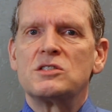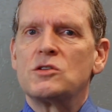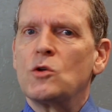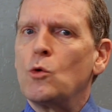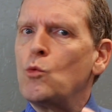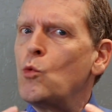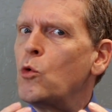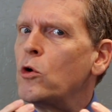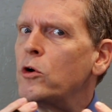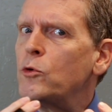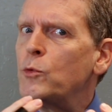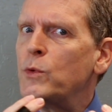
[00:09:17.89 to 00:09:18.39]
the
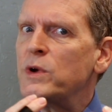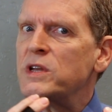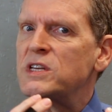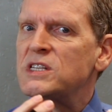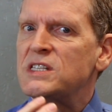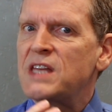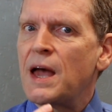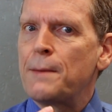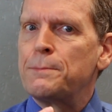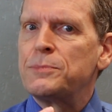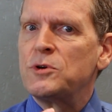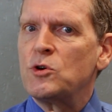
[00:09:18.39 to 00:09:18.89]
word
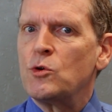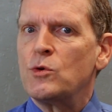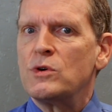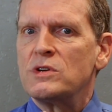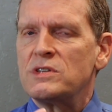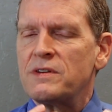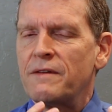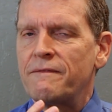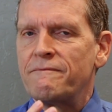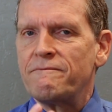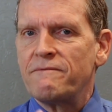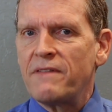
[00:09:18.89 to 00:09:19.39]
receptor
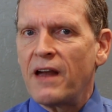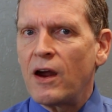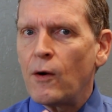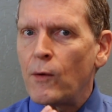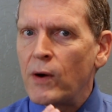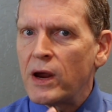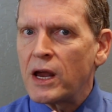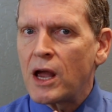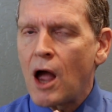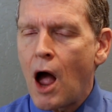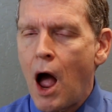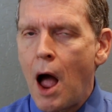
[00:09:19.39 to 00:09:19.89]
is a
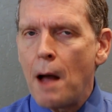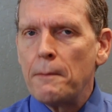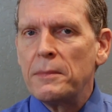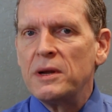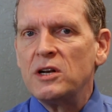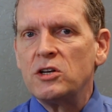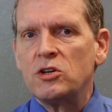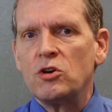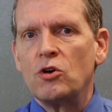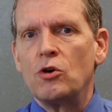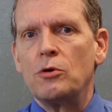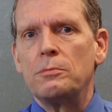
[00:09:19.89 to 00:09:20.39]
very
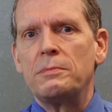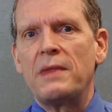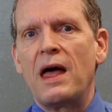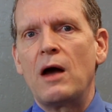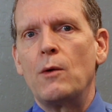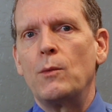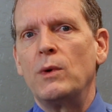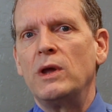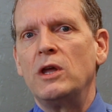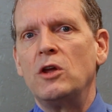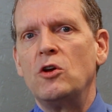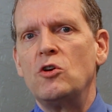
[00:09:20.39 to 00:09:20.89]
common term
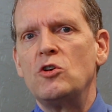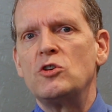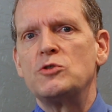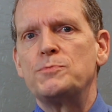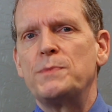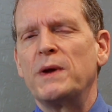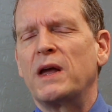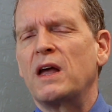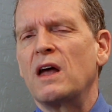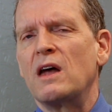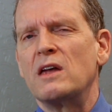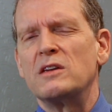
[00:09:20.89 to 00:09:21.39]
that we use
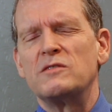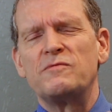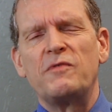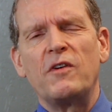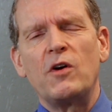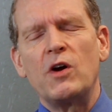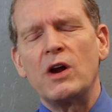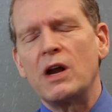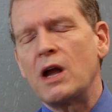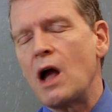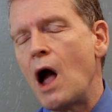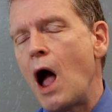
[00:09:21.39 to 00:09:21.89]
because
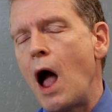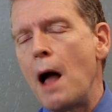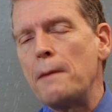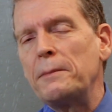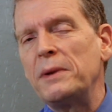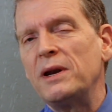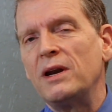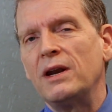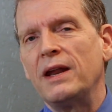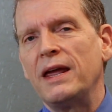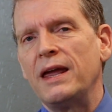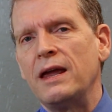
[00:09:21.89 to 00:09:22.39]
very
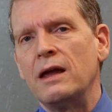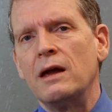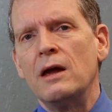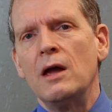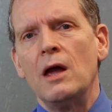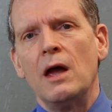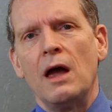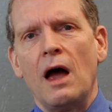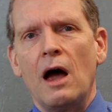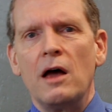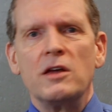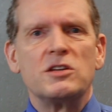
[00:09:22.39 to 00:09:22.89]
commonly
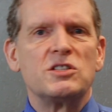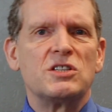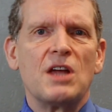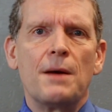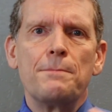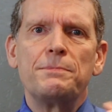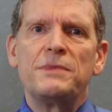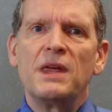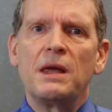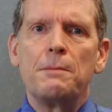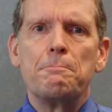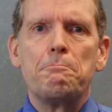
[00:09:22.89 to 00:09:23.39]

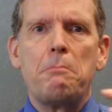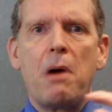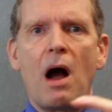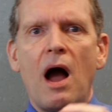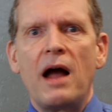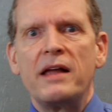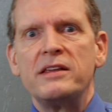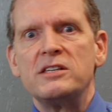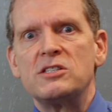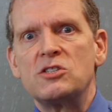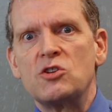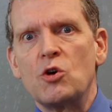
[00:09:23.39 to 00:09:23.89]
something
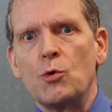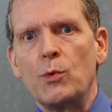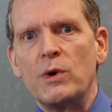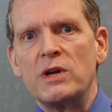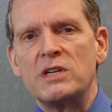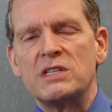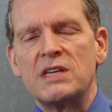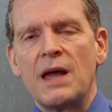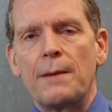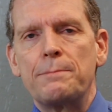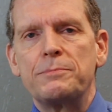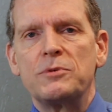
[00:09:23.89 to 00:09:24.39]
binds to
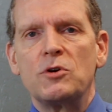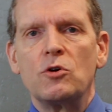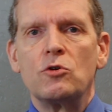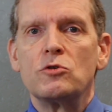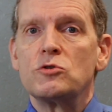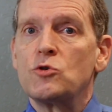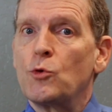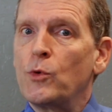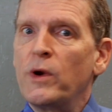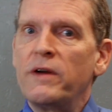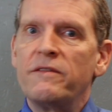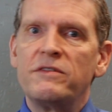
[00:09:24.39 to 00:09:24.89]

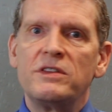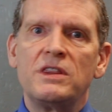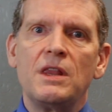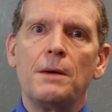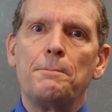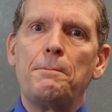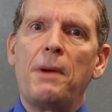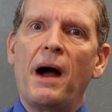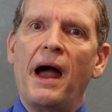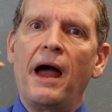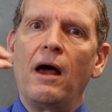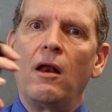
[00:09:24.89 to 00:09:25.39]
receptors, or even the
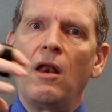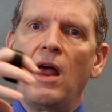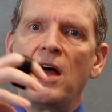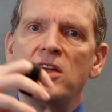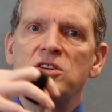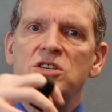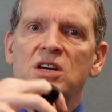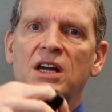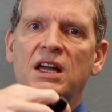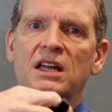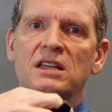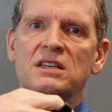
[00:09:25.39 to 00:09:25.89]

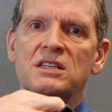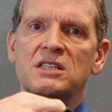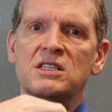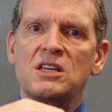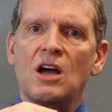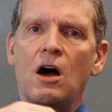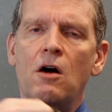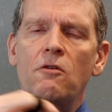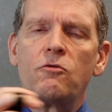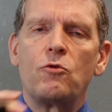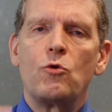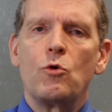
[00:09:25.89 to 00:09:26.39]
biologic
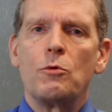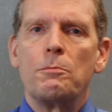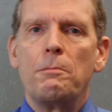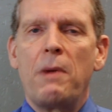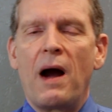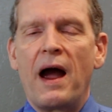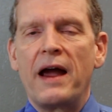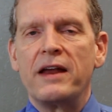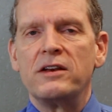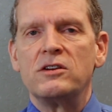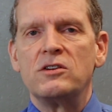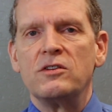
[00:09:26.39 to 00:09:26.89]
itself will
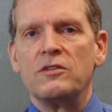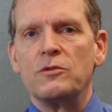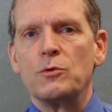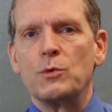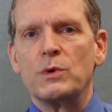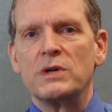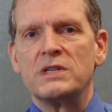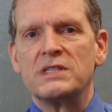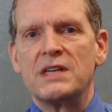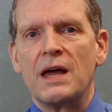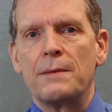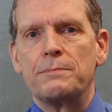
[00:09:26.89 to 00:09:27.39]
bind to the
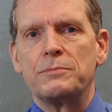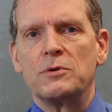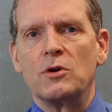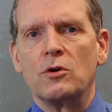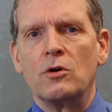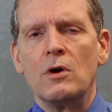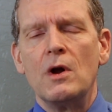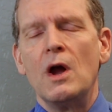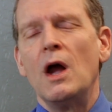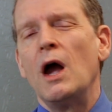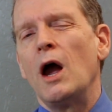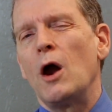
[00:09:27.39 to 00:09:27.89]

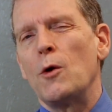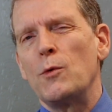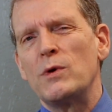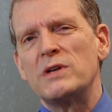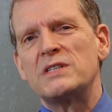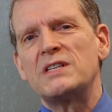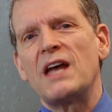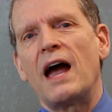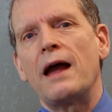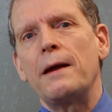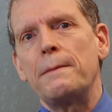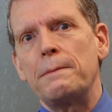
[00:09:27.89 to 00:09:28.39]
receptor. A
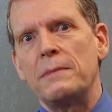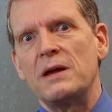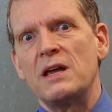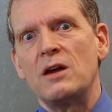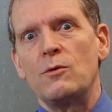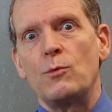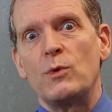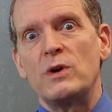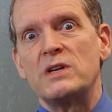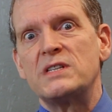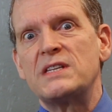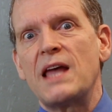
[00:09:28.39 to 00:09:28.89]

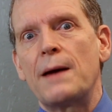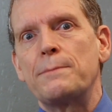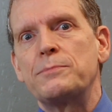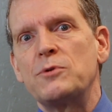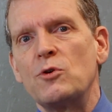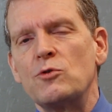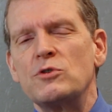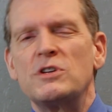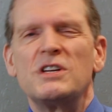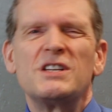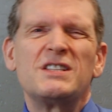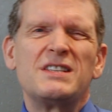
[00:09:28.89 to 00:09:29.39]

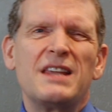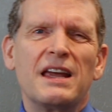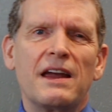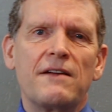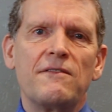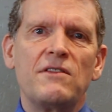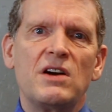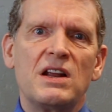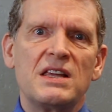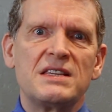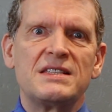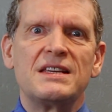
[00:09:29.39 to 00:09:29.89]
receptor, just think
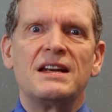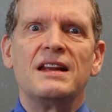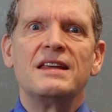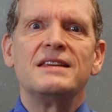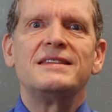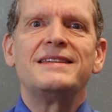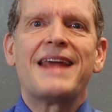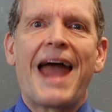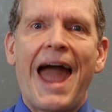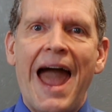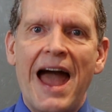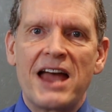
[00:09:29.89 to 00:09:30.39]
of it as an
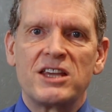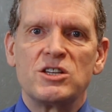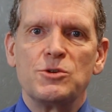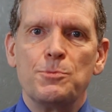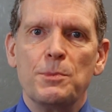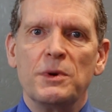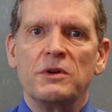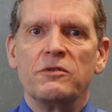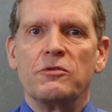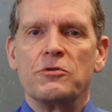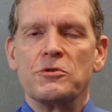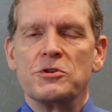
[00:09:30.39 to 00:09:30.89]

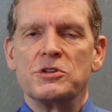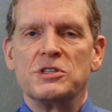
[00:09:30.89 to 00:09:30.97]
attachment for